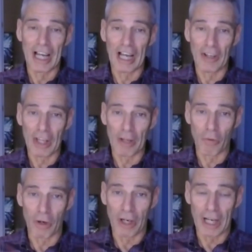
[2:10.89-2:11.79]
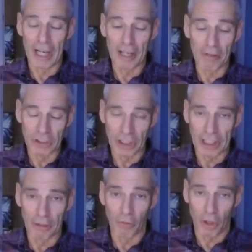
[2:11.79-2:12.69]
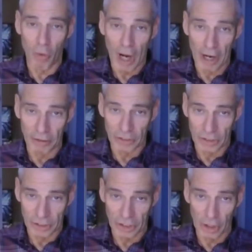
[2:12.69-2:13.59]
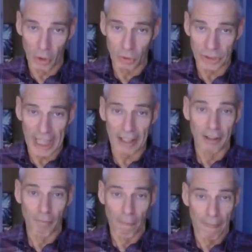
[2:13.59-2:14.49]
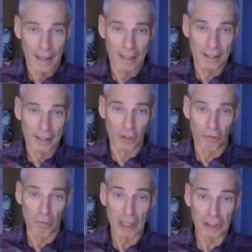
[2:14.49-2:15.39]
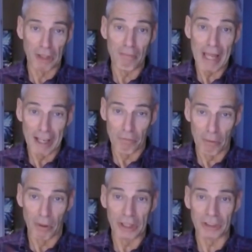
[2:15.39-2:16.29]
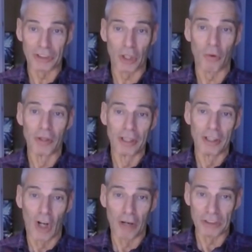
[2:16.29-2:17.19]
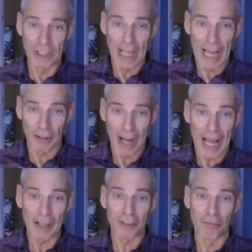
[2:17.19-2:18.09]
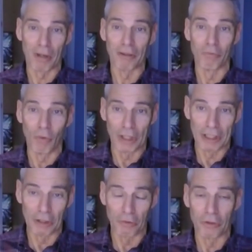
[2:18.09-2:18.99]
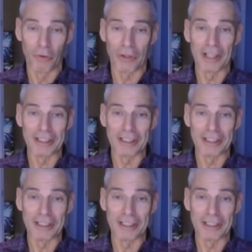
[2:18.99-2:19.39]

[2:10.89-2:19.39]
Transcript: and they were uh, eventually required to disclose that your information may have been breached. So mm-hmm. obviously, the hacker had it, but what did you do with it?